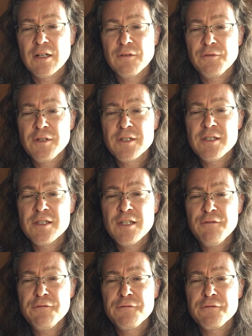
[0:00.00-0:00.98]
for instance,
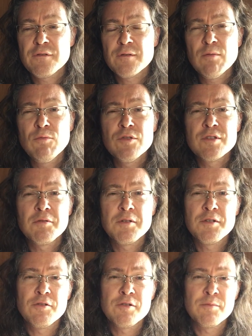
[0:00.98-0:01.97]
if someone was to
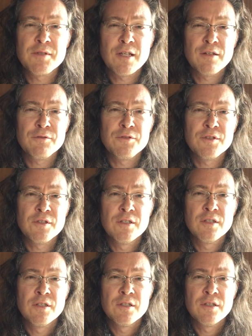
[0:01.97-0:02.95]
introduce themselves
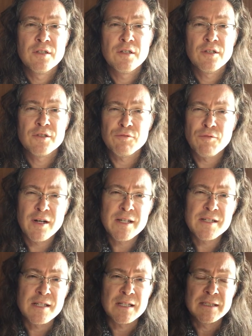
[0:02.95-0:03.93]
as a
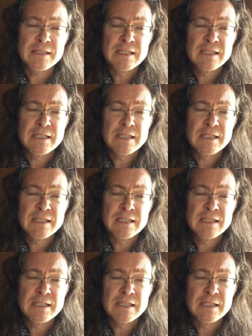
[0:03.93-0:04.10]
writer,